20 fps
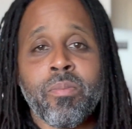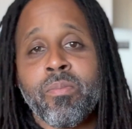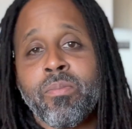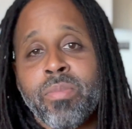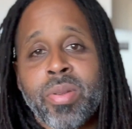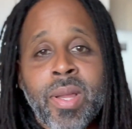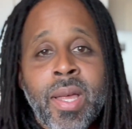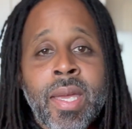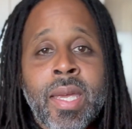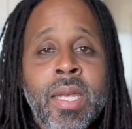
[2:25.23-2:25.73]

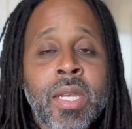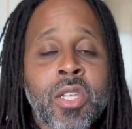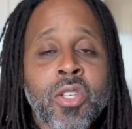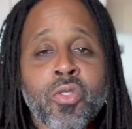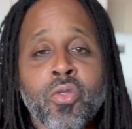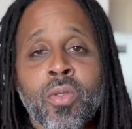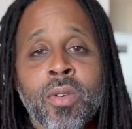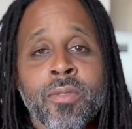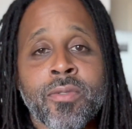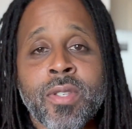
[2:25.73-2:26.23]
play any
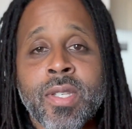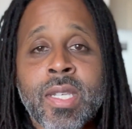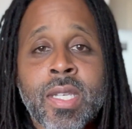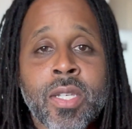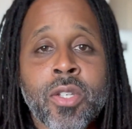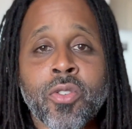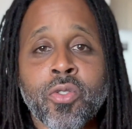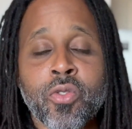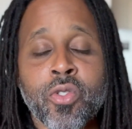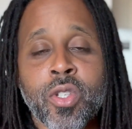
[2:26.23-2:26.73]
sort of
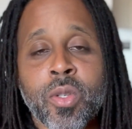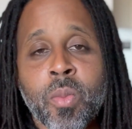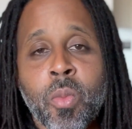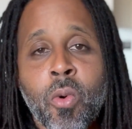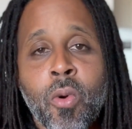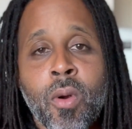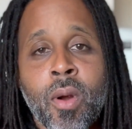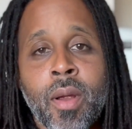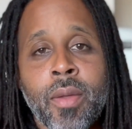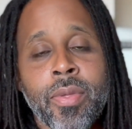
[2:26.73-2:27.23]
seasonal
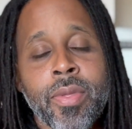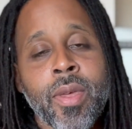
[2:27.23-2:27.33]
sport,